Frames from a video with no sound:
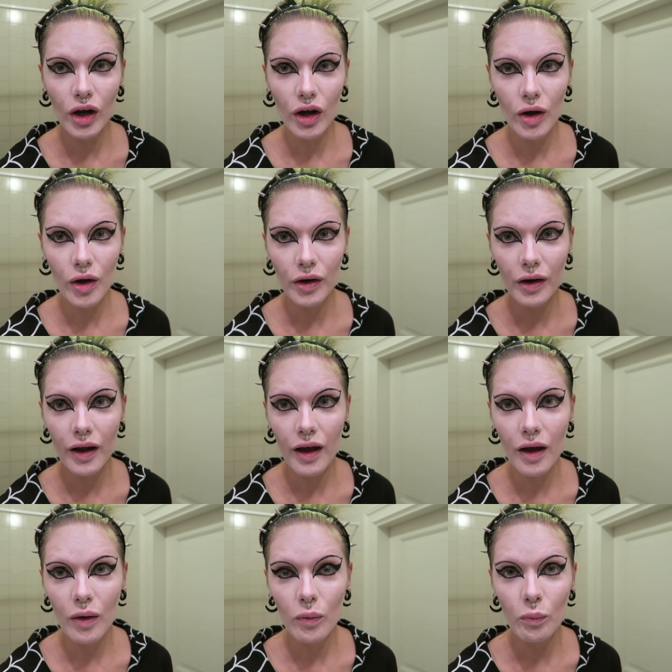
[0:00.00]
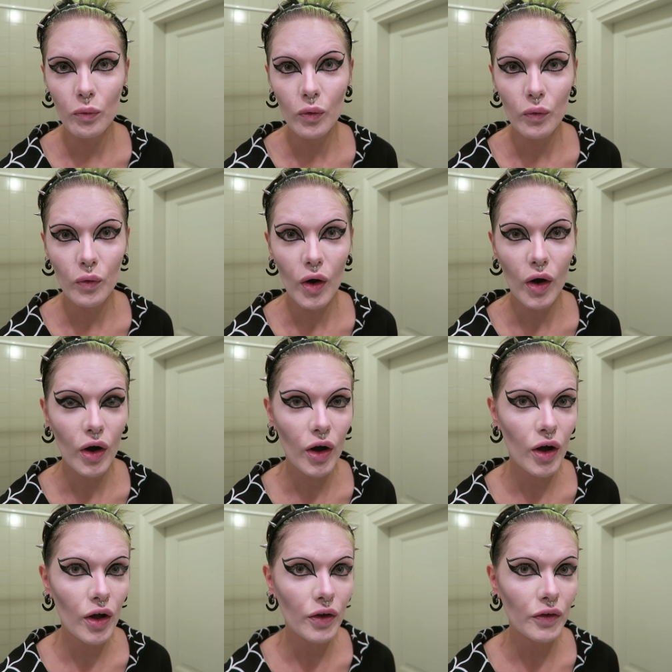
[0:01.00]
gonna move
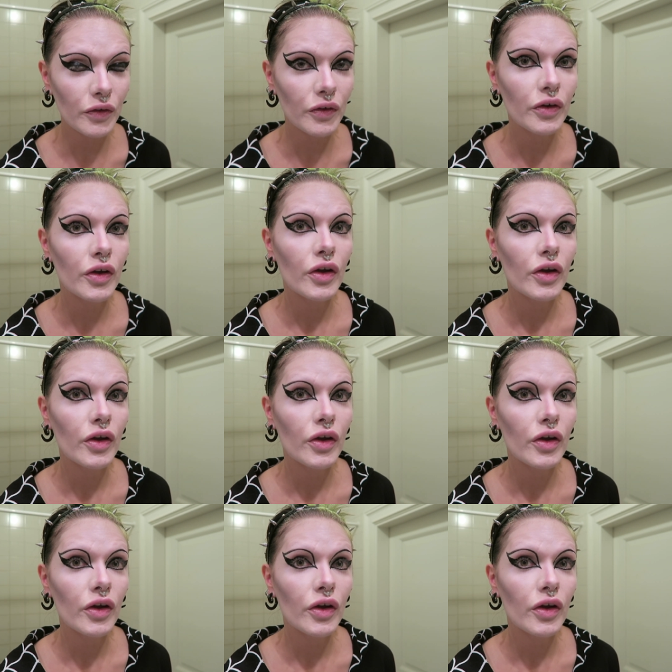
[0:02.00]
on